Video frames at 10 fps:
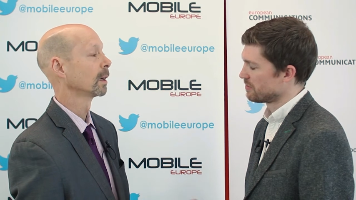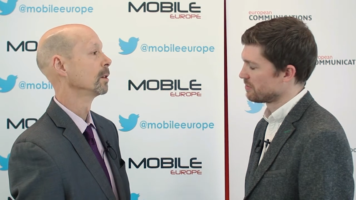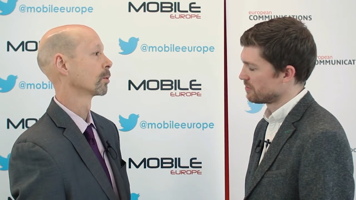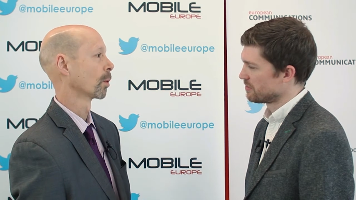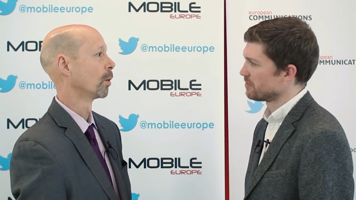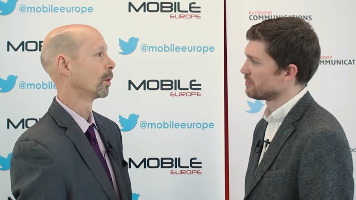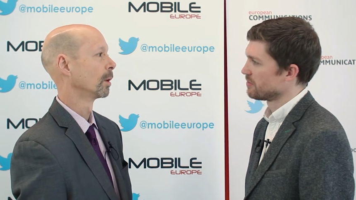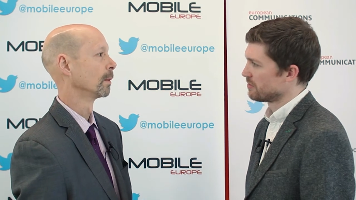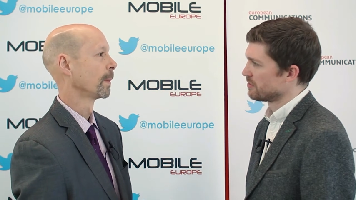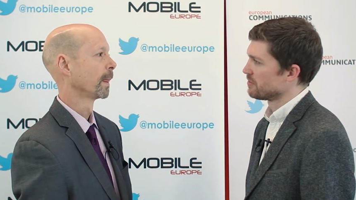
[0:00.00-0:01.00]

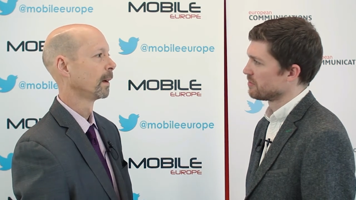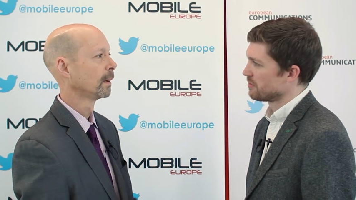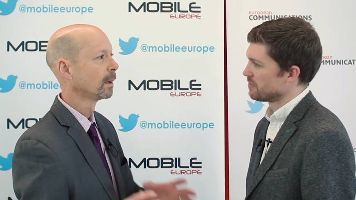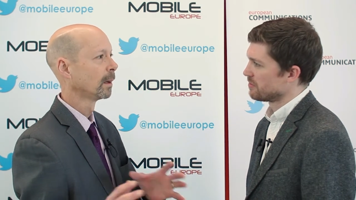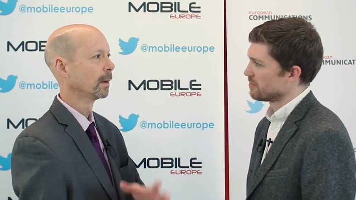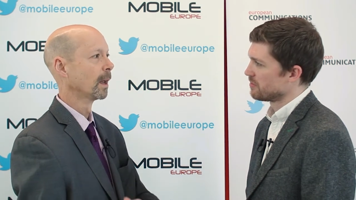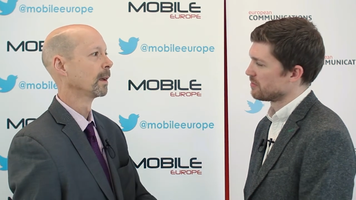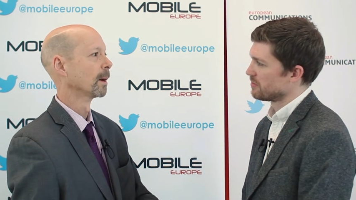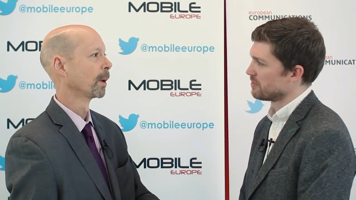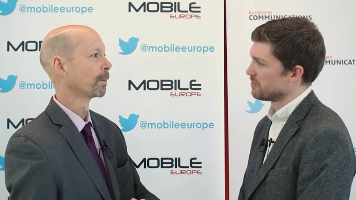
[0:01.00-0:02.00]
Speaker 1: control. And
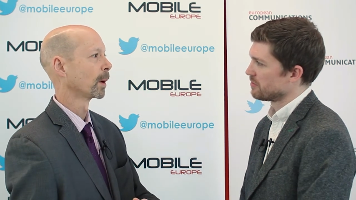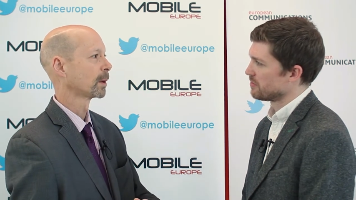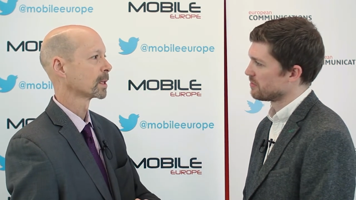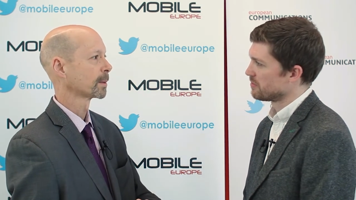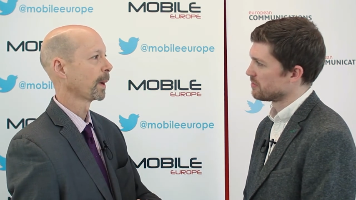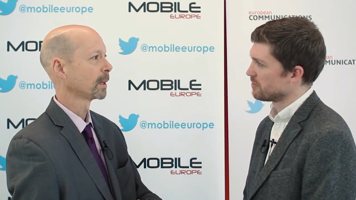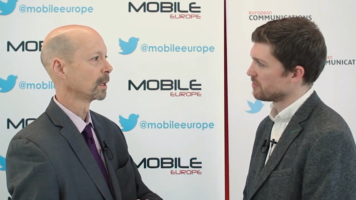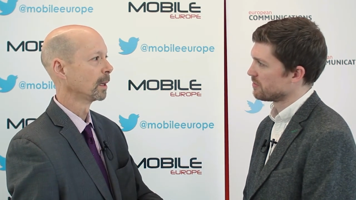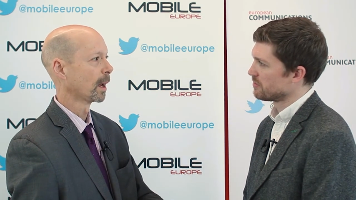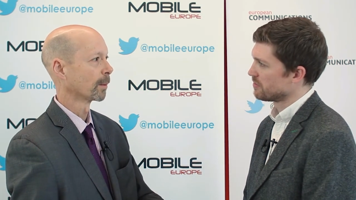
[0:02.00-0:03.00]
NetNumber participates
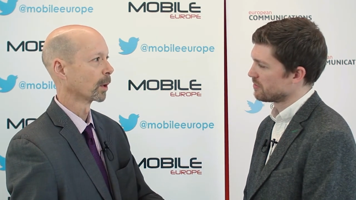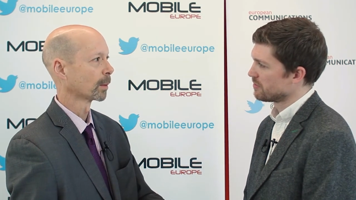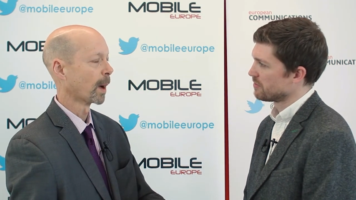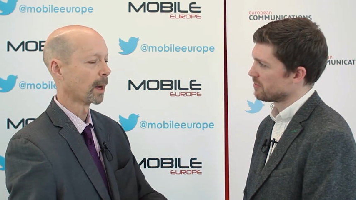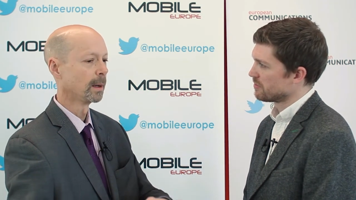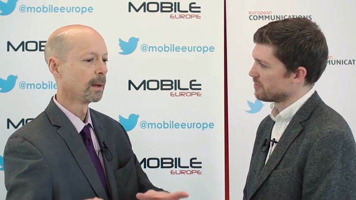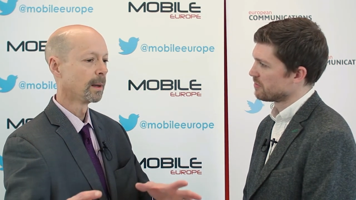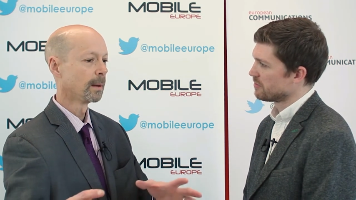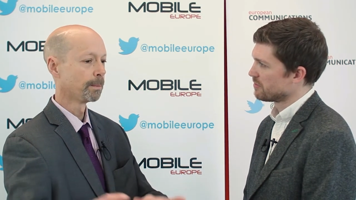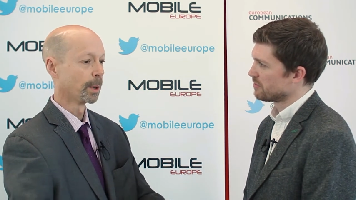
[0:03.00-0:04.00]
in the network by
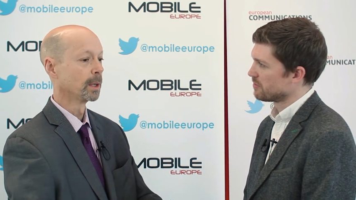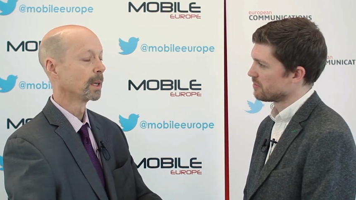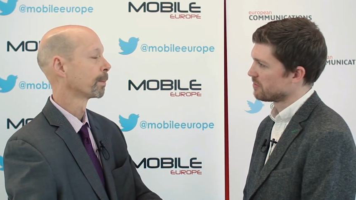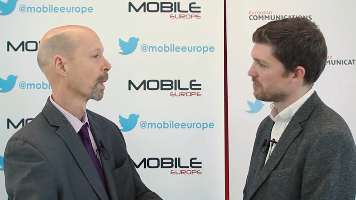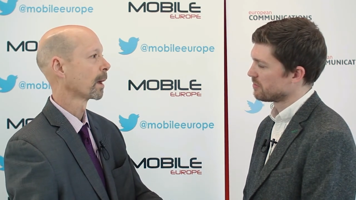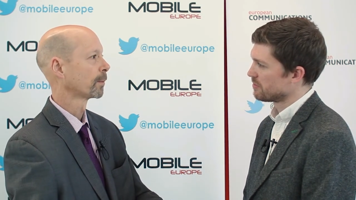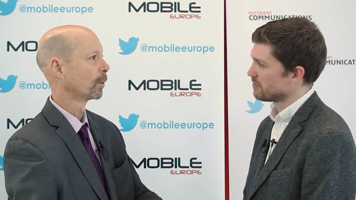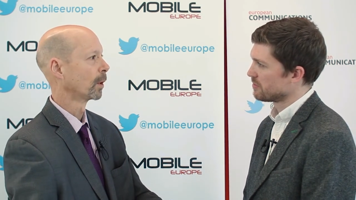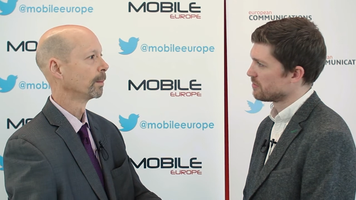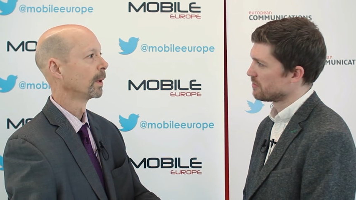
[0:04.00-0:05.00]
building a
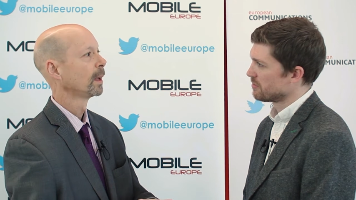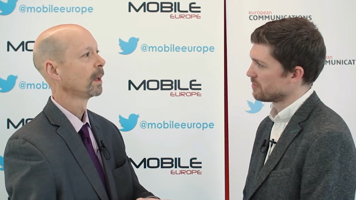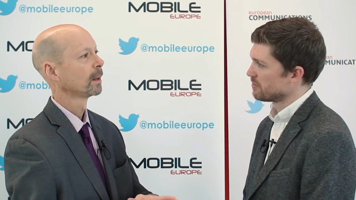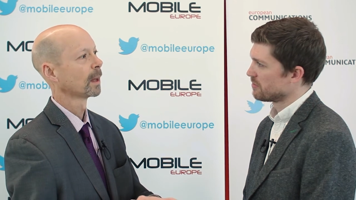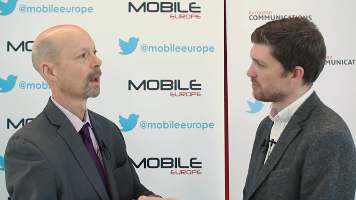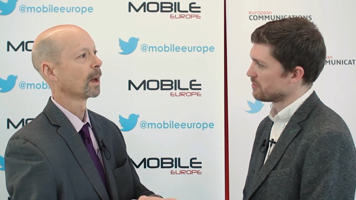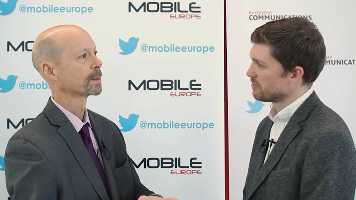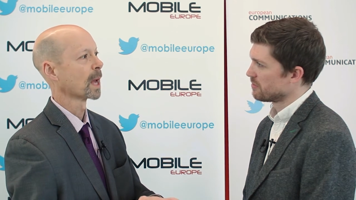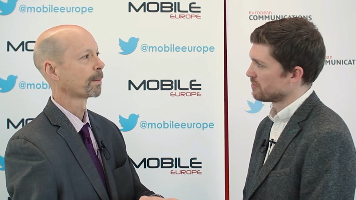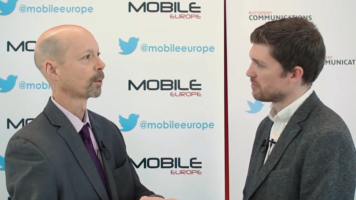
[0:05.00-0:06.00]
platform that
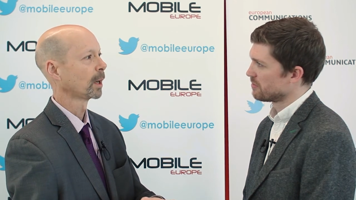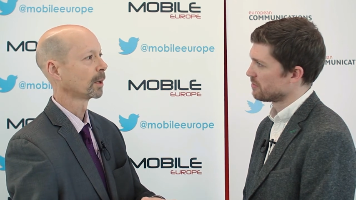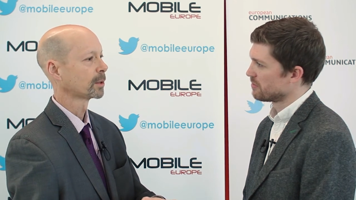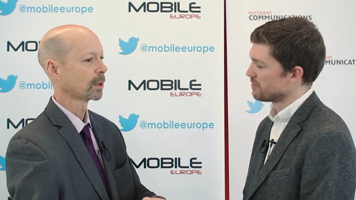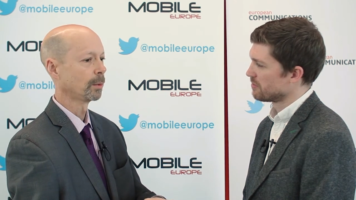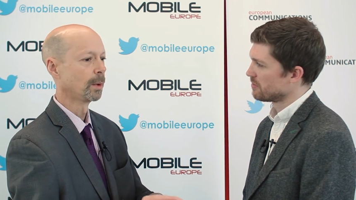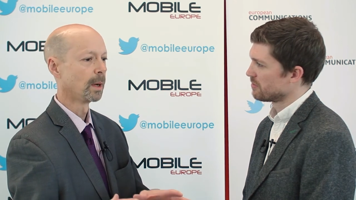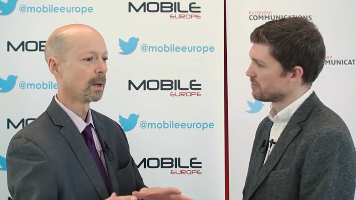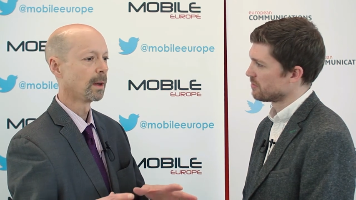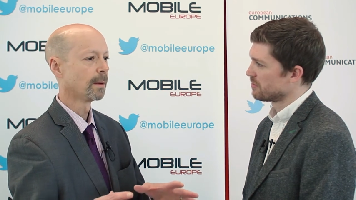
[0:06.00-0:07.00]
helps operators to
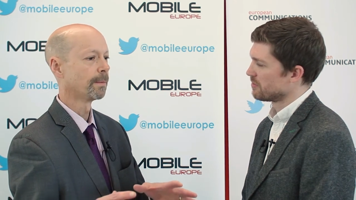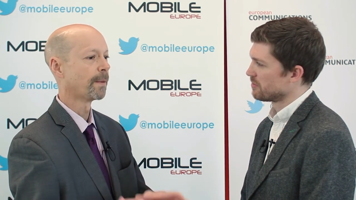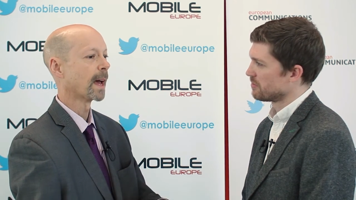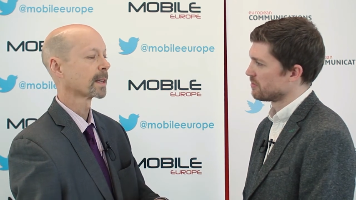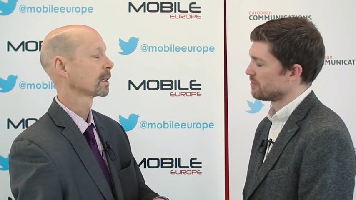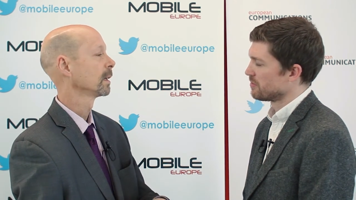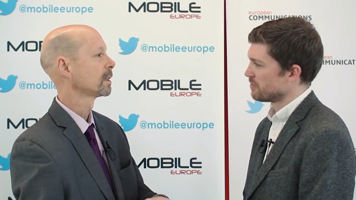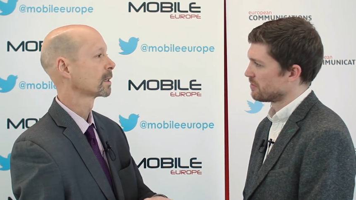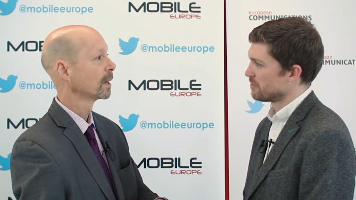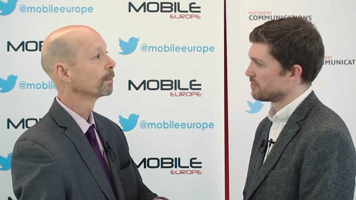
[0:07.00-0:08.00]
vastly
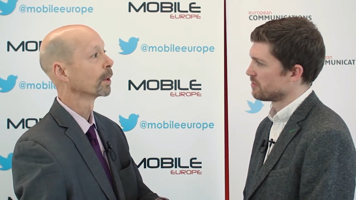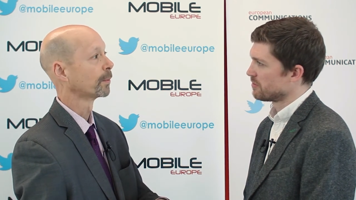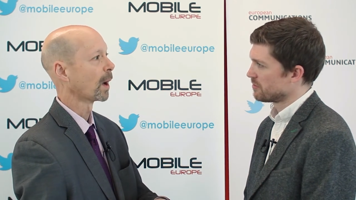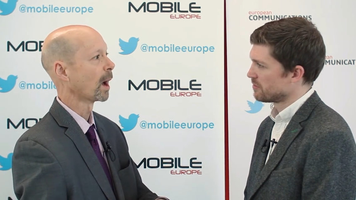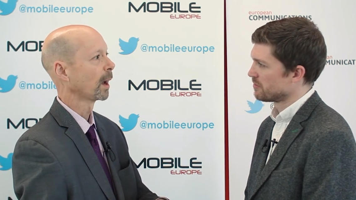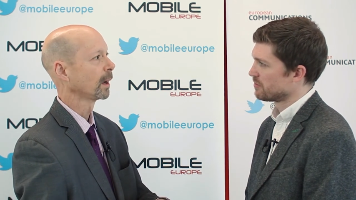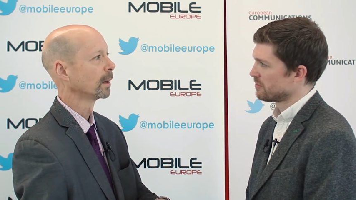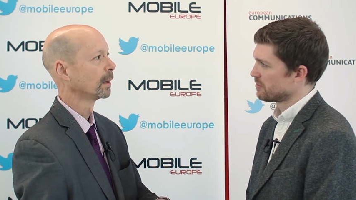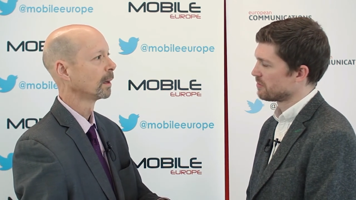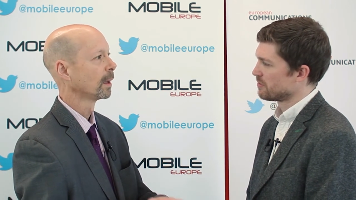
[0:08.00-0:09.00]
simplify
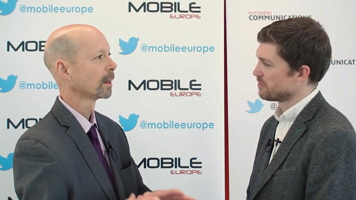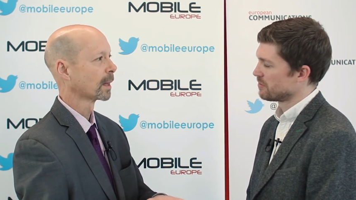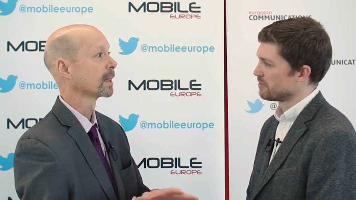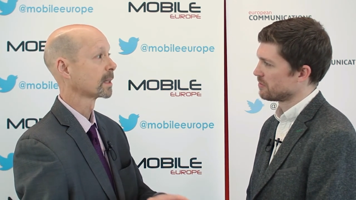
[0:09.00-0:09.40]
that